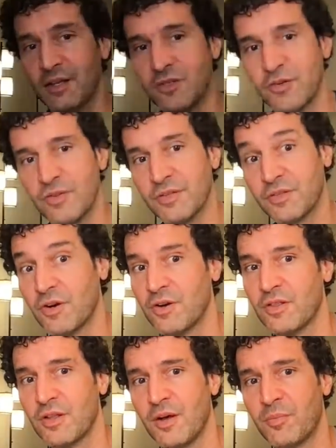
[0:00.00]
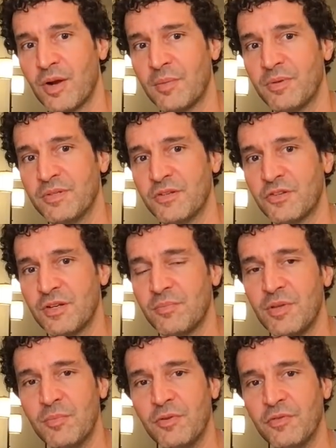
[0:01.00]
can turn this card in the upright position and
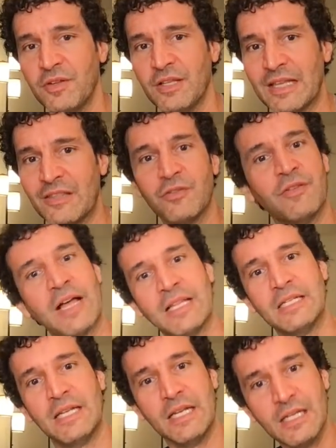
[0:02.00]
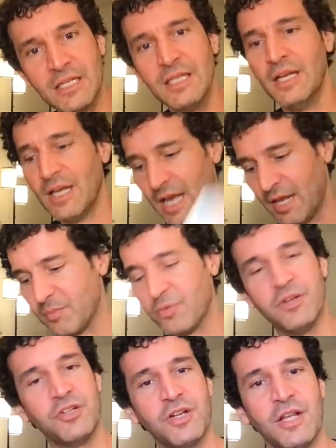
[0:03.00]
people feel like they're validated and
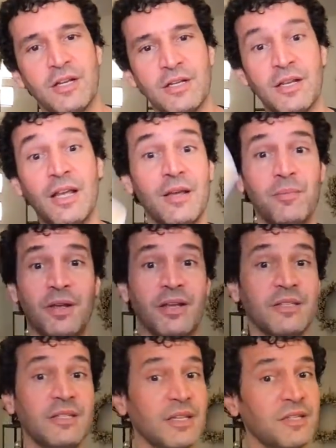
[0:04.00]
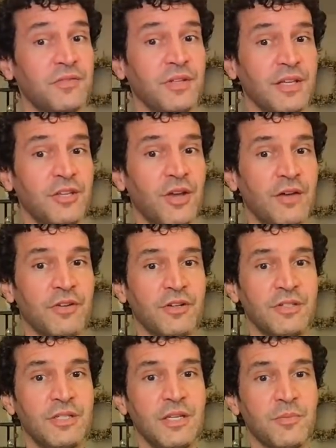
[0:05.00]
appreciated, because it does feel like you have a
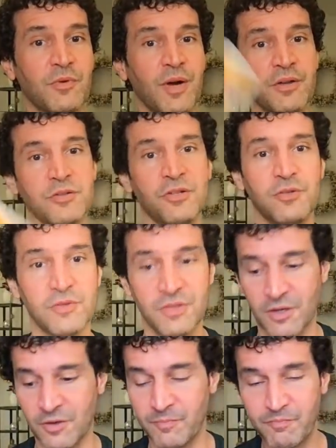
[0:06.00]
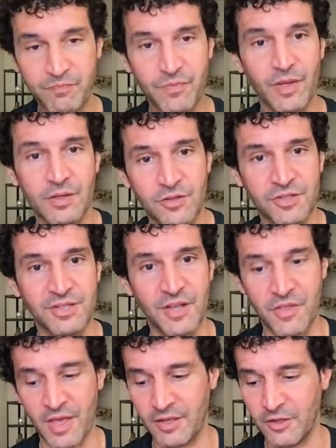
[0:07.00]
good team around you. So just say
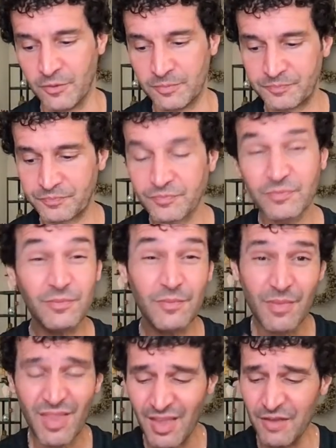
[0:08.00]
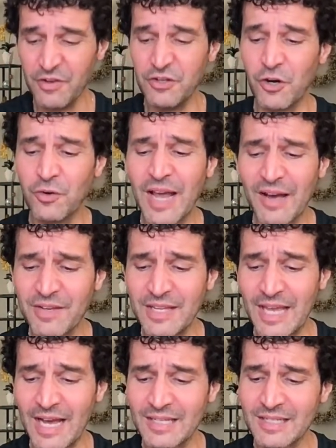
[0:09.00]
thank you. If you don't have it
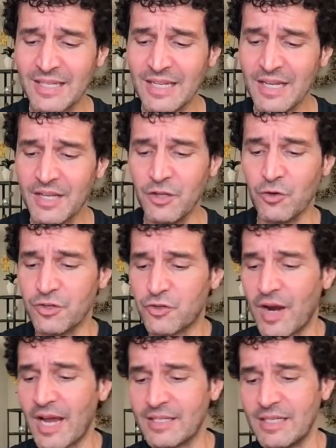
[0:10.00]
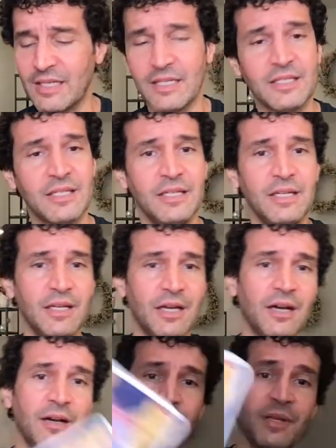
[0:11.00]
yet, you're attracting it,
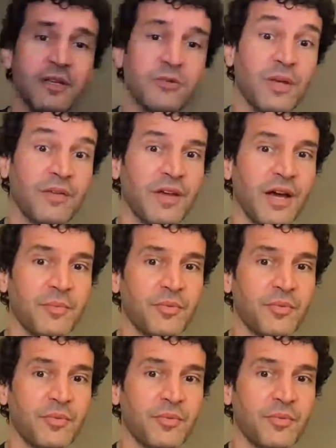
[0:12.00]
because we have the High